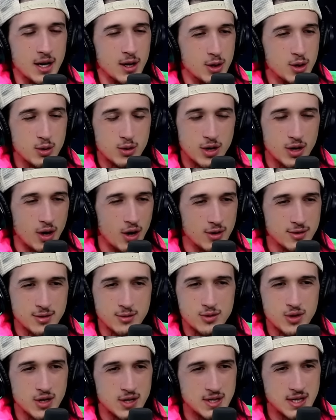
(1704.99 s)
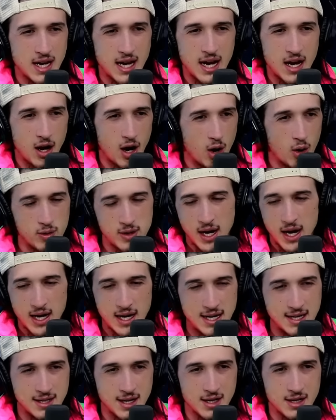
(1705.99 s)
You could also just say, oh yeah,
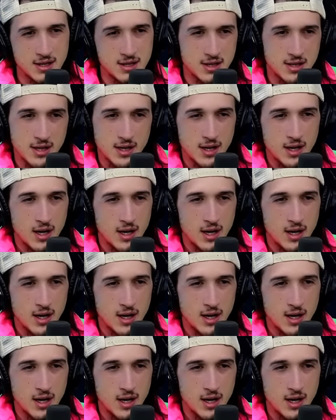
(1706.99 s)
he does